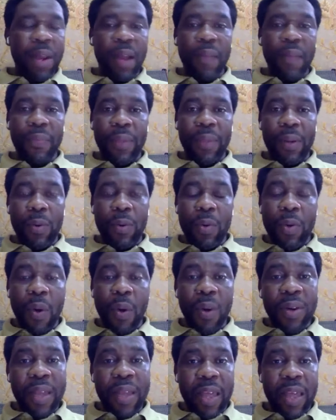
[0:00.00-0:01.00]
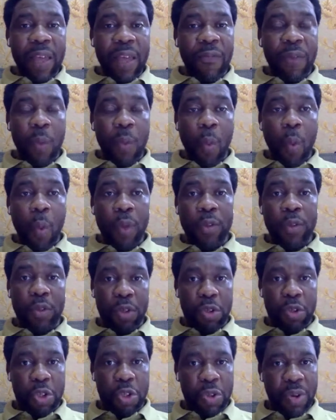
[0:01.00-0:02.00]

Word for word: Now, the Lord gave a word to